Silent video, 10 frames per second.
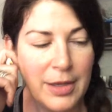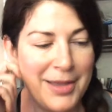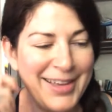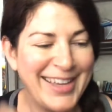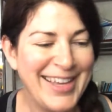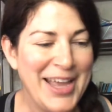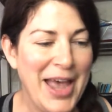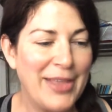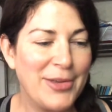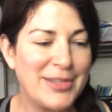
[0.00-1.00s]

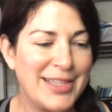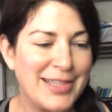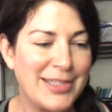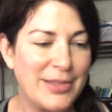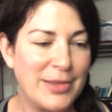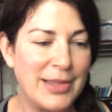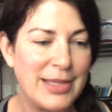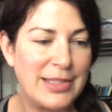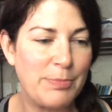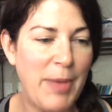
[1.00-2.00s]
And there's
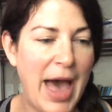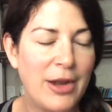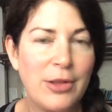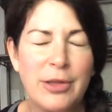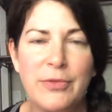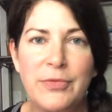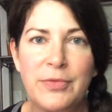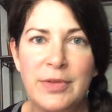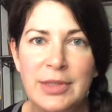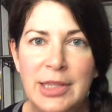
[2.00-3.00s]
this battle of
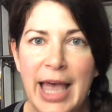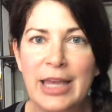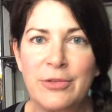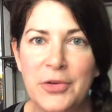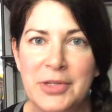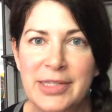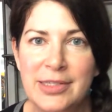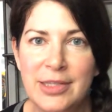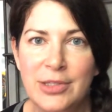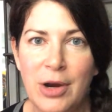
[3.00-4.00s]
light
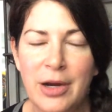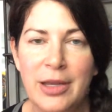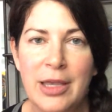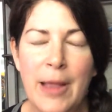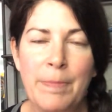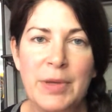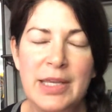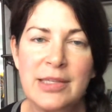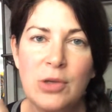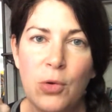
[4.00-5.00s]
versus the dark, but
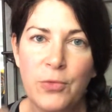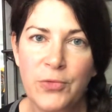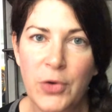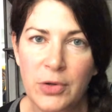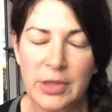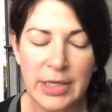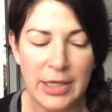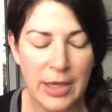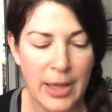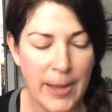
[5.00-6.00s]
he's
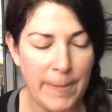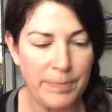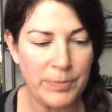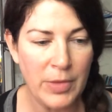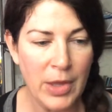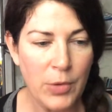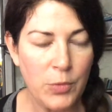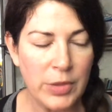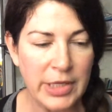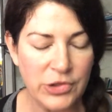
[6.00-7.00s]
overtly
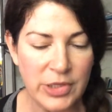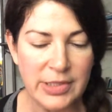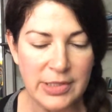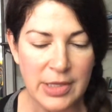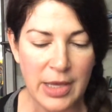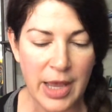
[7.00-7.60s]
religious.